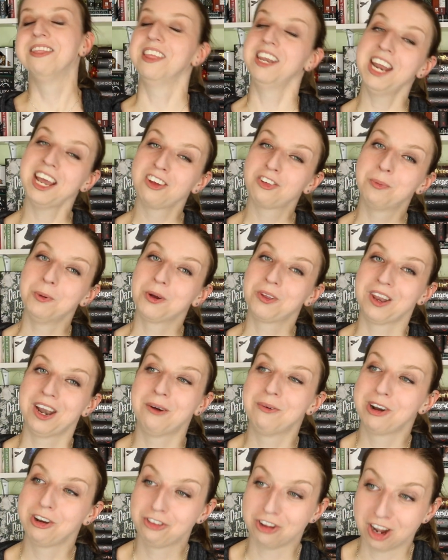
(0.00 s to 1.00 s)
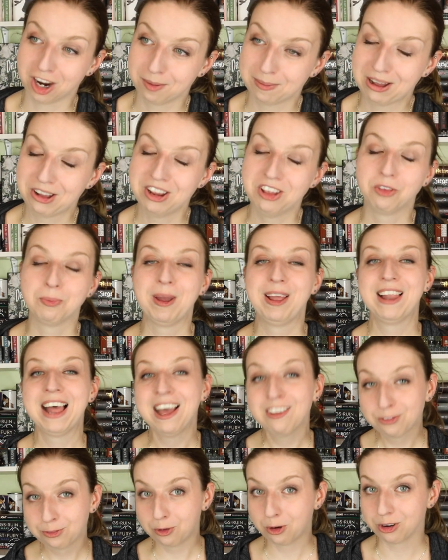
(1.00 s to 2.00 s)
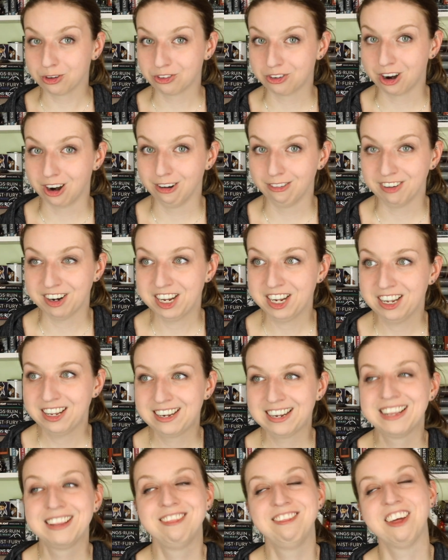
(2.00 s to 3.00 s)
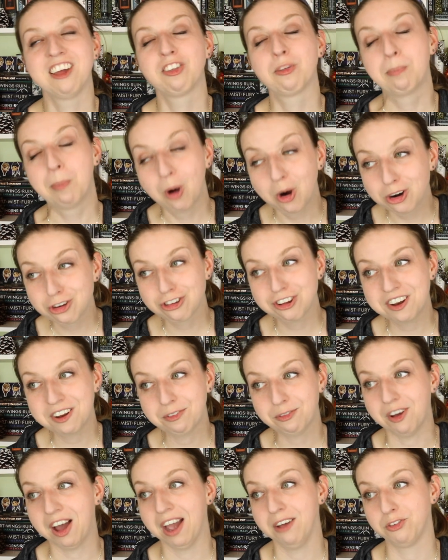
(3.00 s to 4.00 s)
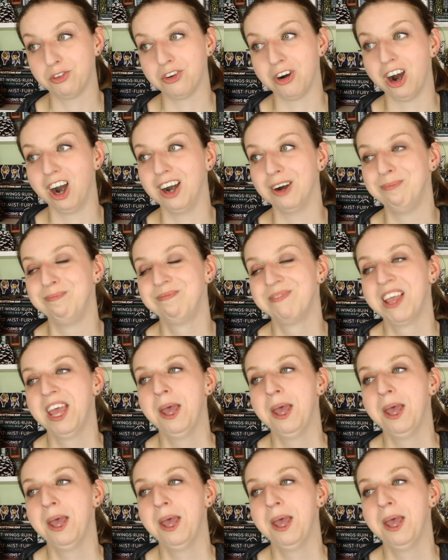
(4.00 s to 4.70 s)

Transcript: The next book that I want to talk about is my last four star read that's pushing a five star,